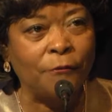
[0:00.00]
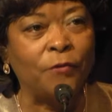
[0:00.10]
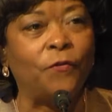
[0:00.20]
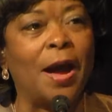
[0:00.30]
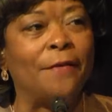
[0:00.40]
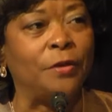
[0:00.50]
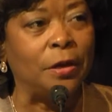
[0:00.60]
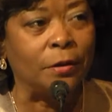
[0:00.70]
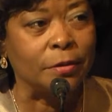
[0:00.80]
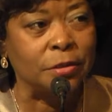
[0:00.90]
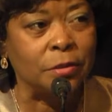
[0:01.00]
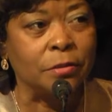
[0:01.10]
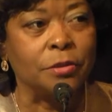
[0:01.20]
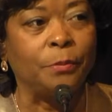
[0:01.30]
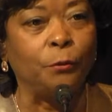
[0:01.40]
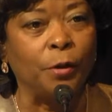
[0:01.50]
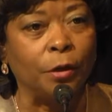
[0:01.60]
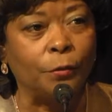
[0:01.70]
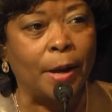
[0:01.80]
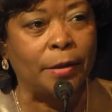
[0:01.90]
5 years to be
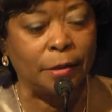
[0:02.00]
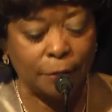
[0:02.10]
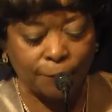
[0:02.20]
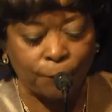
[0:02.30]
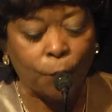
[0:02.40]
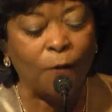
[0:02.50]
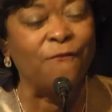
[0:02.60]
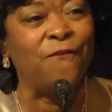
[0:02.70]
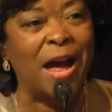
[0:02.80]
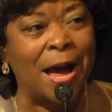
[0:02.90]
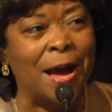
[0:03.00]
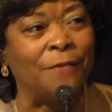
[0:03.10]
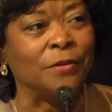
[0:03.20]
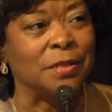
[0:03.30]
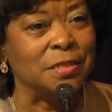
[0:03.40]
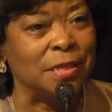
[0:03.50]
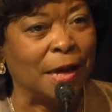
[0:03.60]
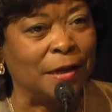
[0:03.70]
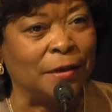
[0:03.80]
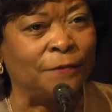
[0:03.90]
reaccredited for 5
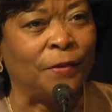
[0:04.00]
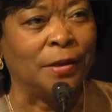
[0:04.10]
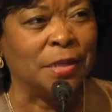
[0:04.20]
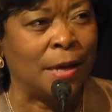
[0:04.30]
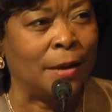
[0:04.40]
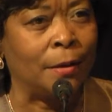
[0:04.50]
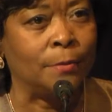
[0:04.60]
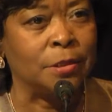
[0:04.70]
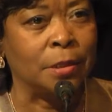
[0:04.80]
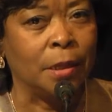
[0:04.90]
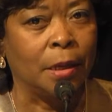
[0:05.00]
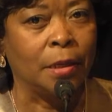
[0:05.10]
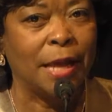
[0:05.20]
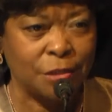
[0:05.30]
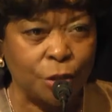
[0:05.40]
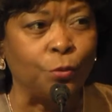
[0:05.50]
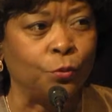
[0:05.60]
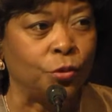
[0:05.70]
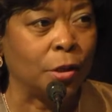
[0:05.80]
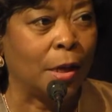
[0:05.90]
consecutive times. That's
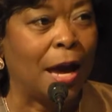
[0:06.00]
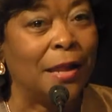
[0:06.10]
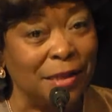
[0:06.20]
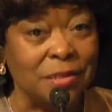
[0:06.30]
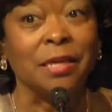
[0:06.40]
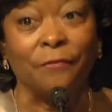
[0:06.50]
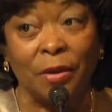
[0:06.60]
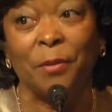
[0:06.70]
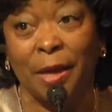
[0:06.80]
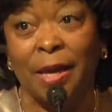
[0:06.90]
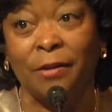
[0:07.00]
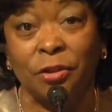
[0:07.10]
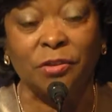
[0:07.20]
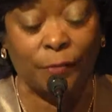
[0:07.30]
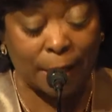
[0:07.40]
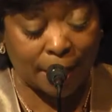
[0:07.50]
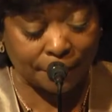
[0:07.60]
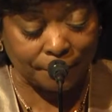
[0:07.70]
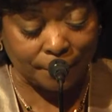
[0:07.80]
huge. Let's give them a hand just for that.